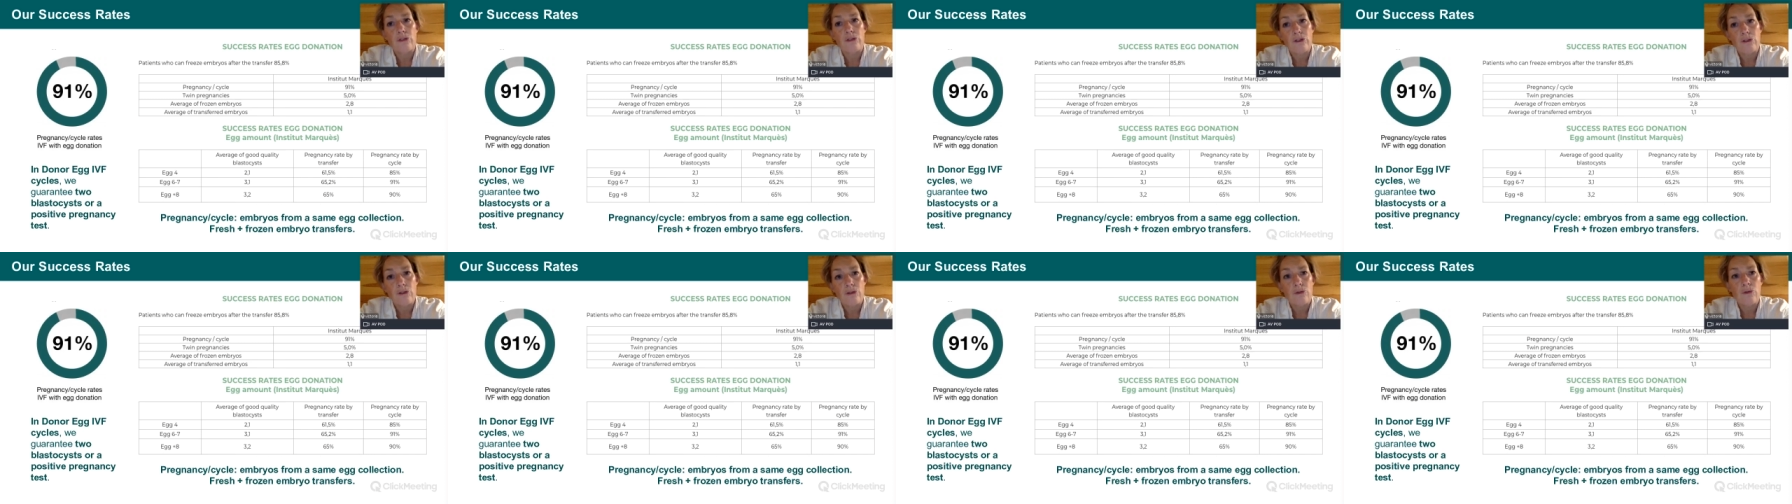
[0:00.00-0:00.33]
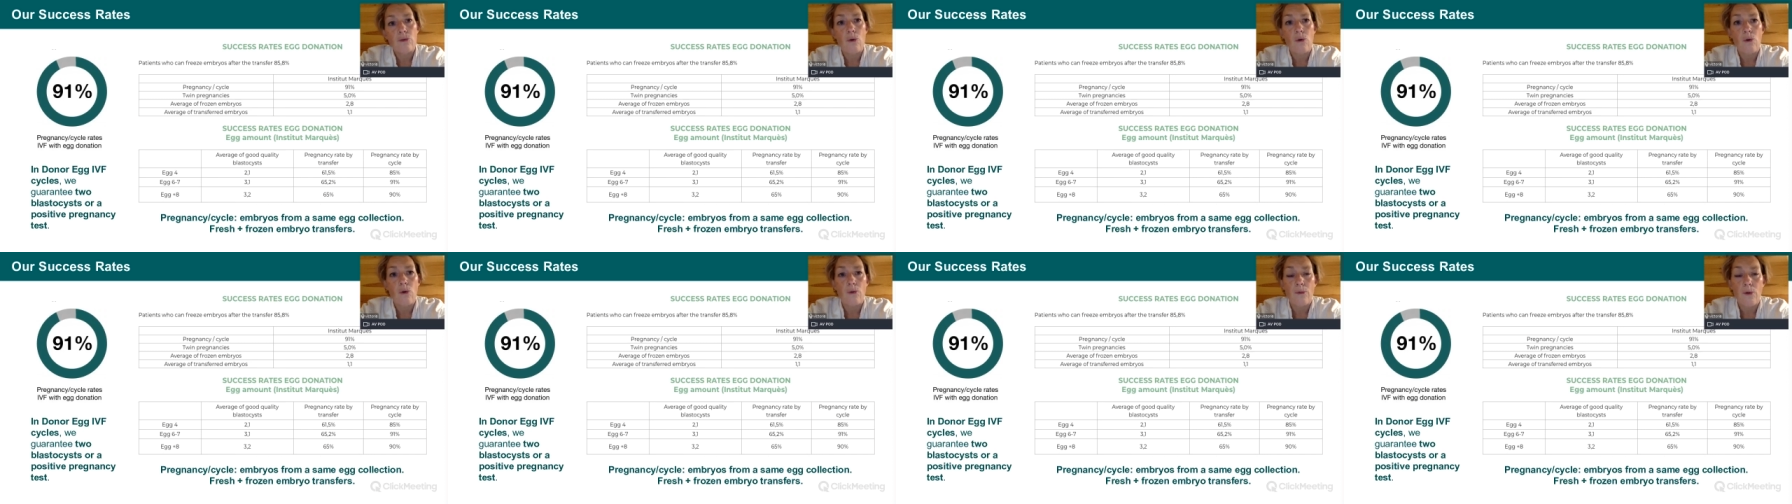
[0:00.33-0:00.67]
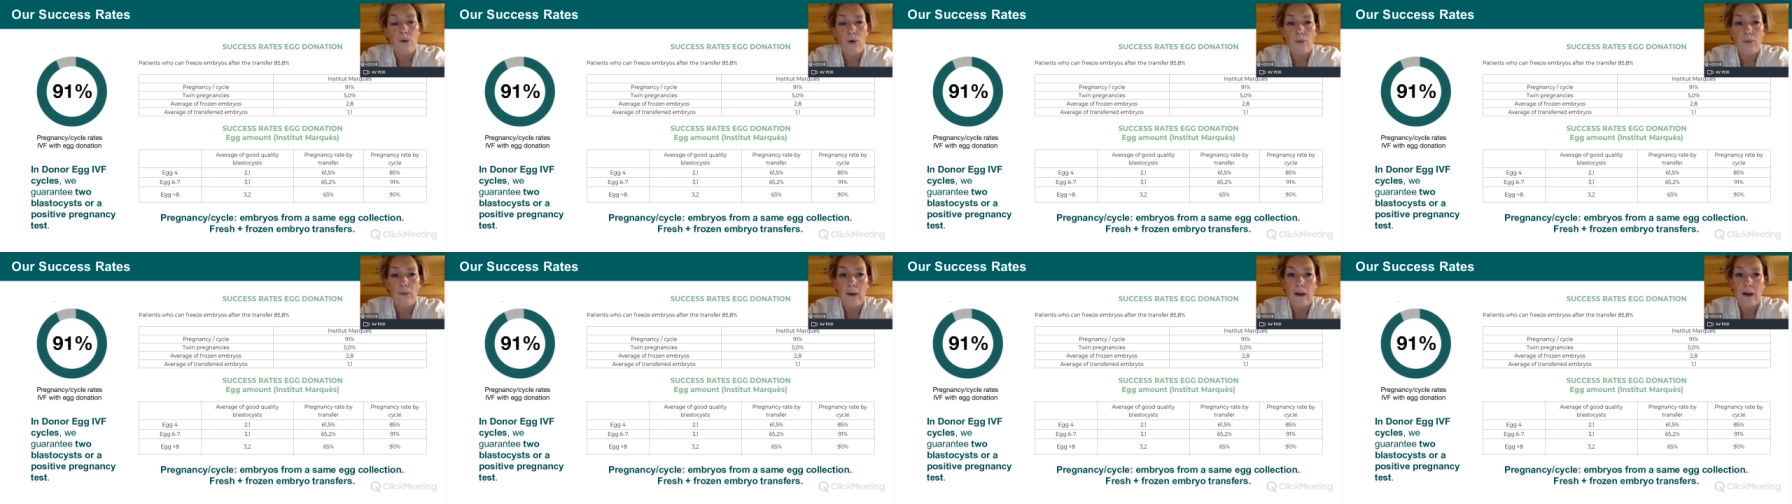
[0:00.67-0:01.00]
two or
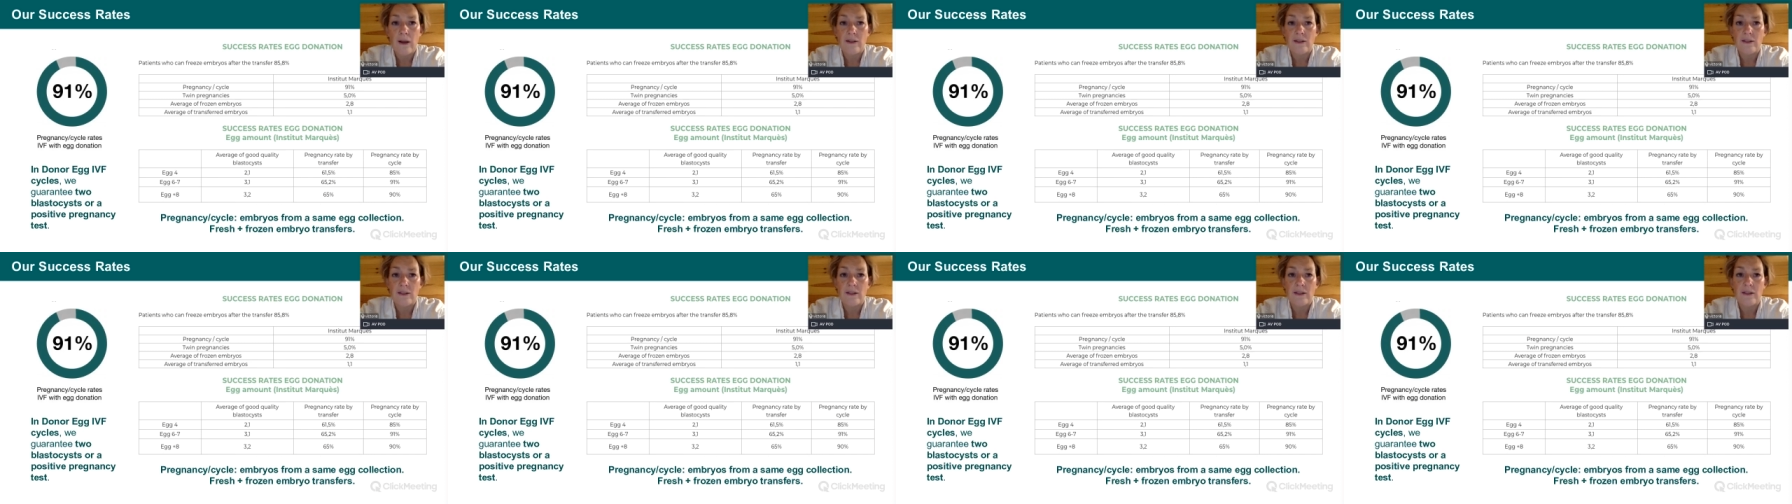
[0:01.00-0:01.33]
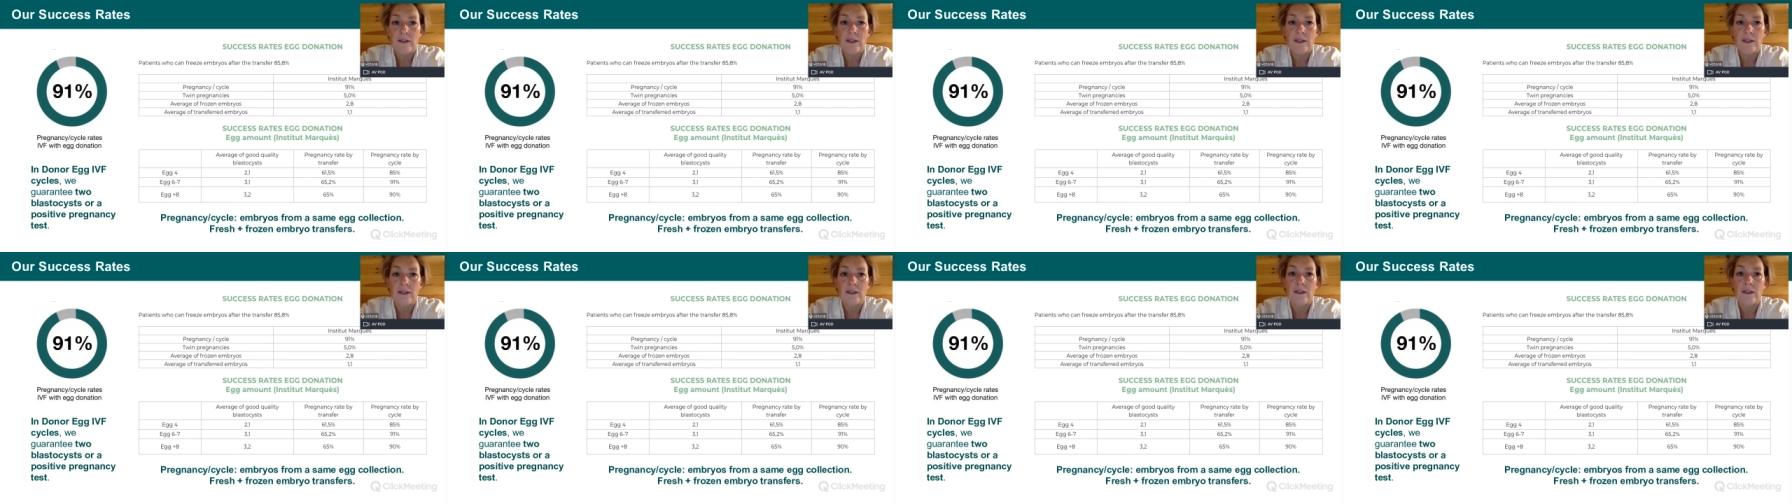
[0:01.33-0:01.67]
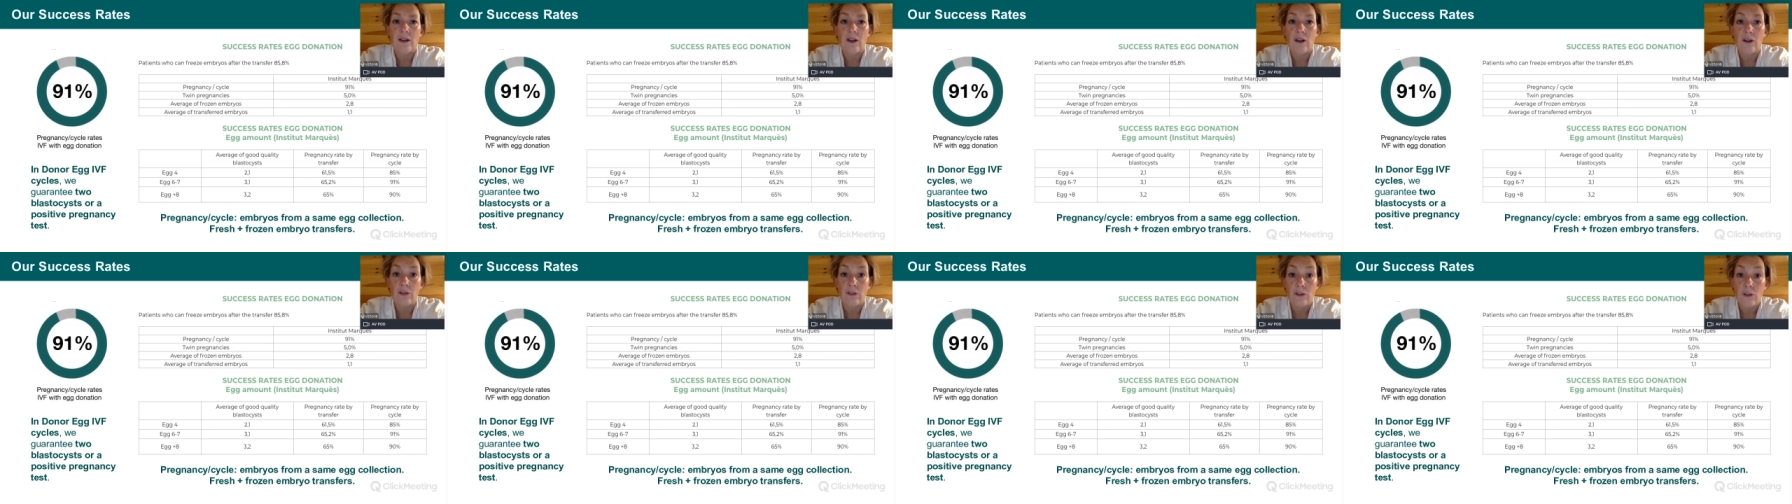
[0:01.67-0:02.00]
more blastocysts
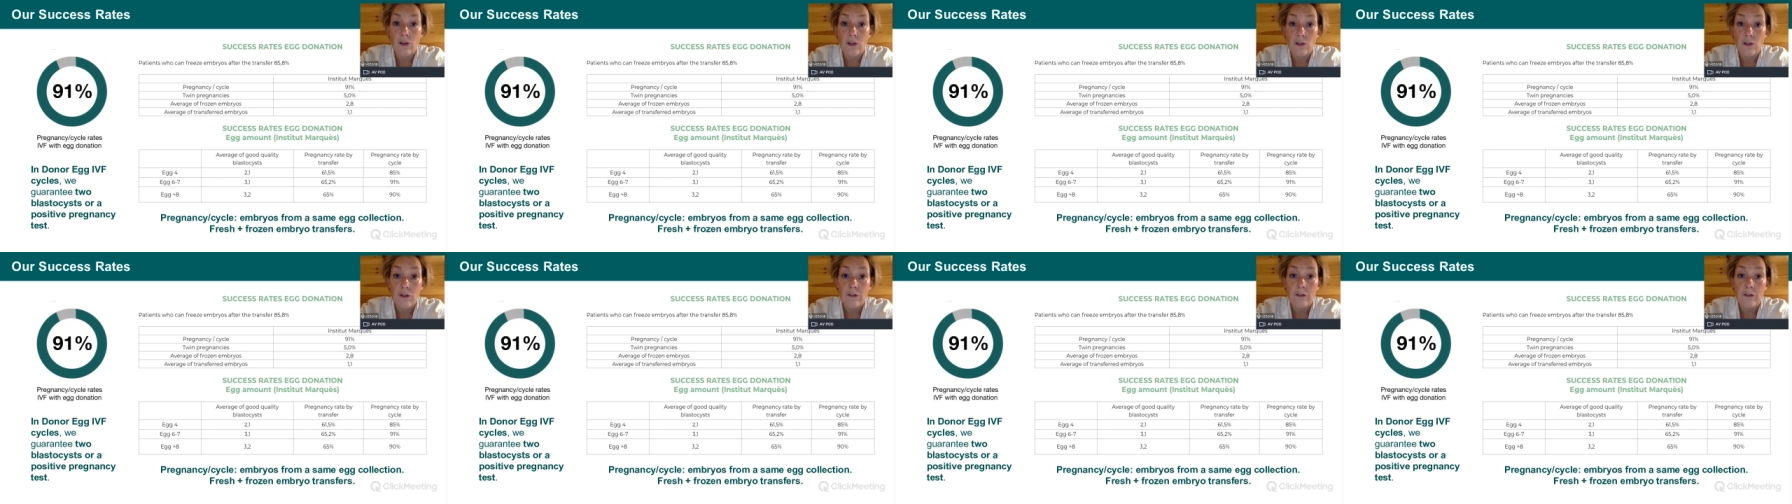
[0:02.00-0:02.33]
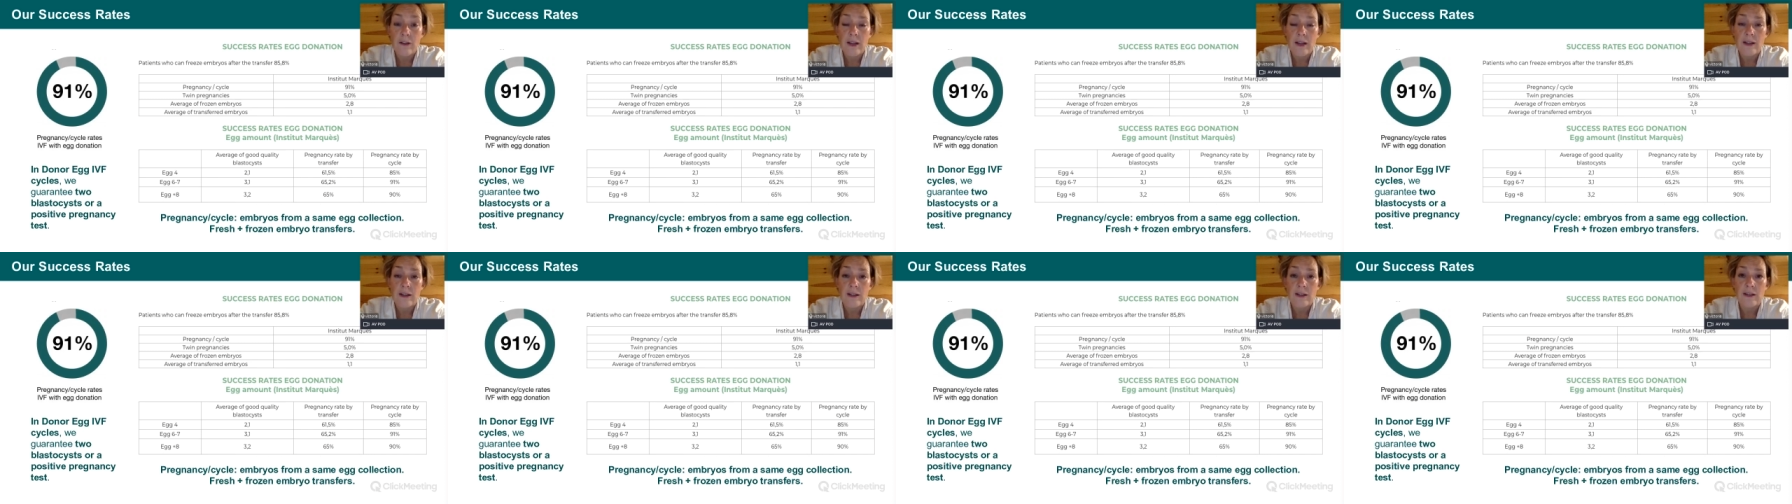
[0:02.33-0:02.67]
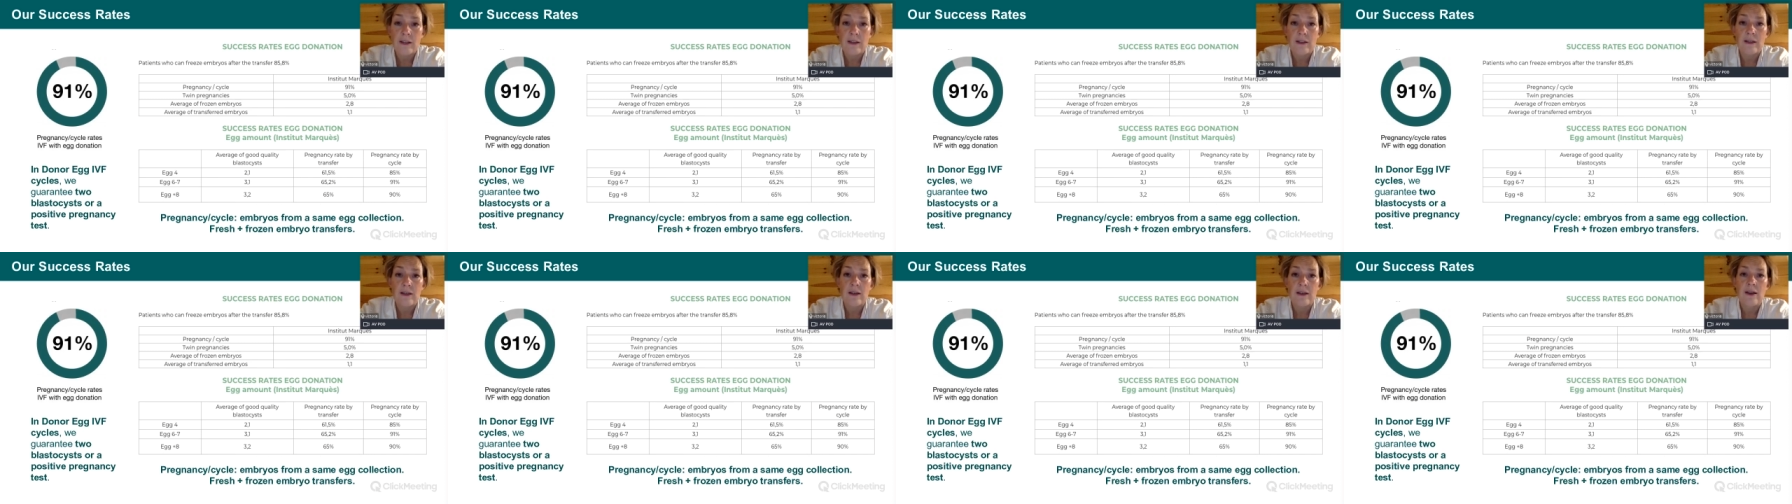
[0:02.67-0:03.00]
are not
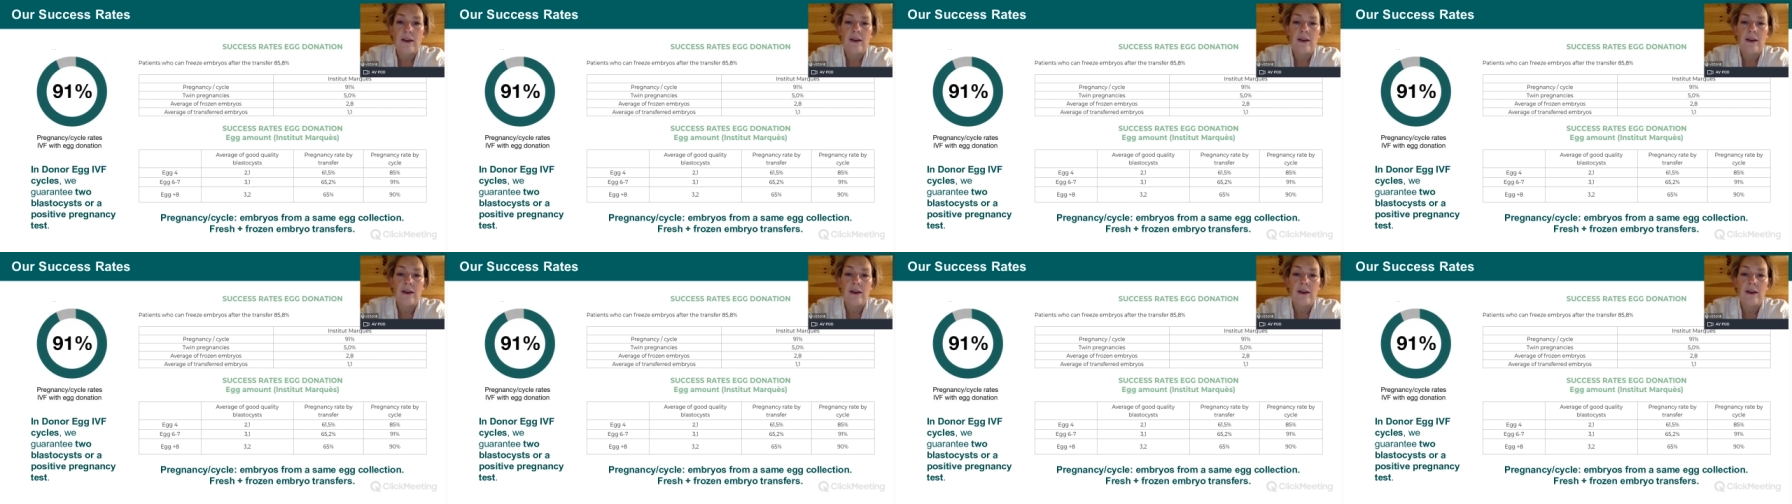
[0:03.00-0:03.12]
created,